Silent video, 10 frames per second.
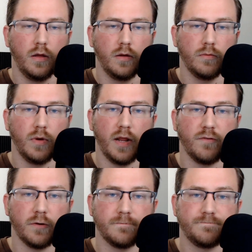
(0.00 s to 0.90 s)

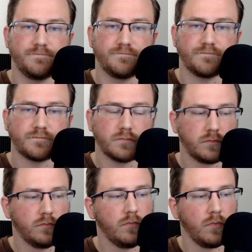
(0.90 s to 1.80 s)
Whatever.
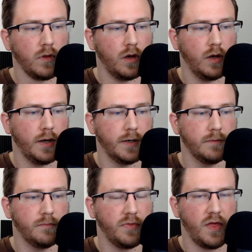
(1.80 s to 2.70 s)

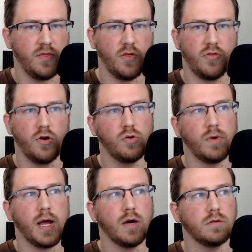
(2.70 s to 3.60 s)
Then the third
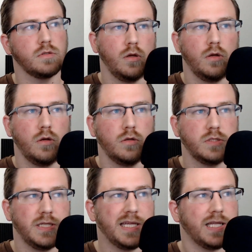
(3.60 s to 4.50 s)
round,
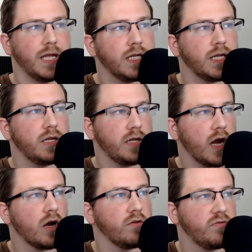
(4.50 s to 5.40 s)
seeing Lyndon and
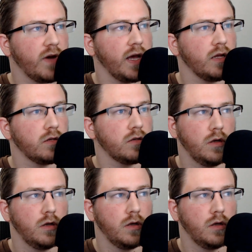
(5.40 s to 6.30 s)
Yaren fight.
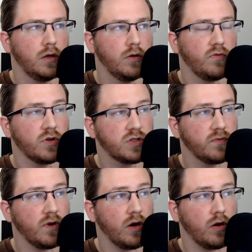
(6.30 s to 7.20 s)
First of
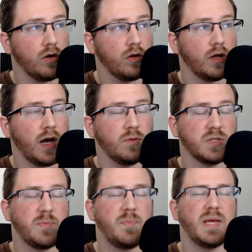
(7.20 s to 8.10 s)
all, I
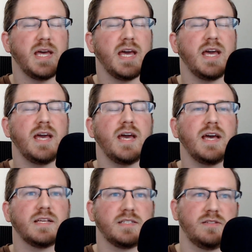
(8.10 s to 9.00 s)
was
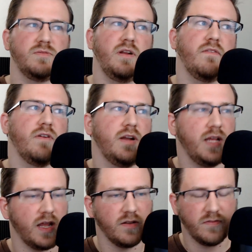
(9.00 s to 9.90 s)
pissed whenever he
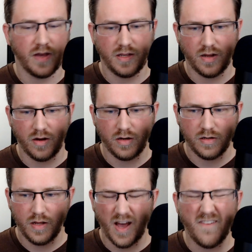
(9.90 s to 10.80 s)
had to fight Yaren.
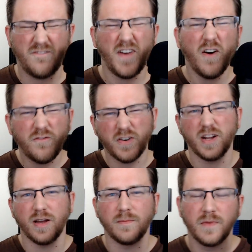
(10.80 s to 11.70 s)
I felt for
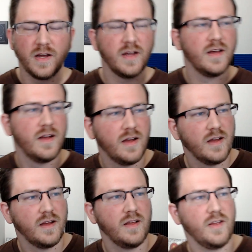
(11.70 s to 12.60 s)
him.
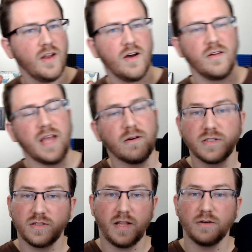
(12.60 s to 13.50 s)
You know, that
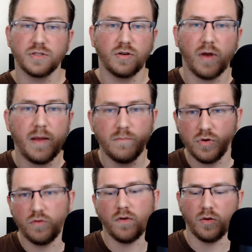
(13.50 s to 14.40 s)
was a great
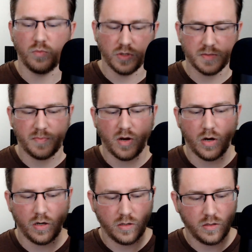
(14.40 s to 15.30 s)
move on Will's part.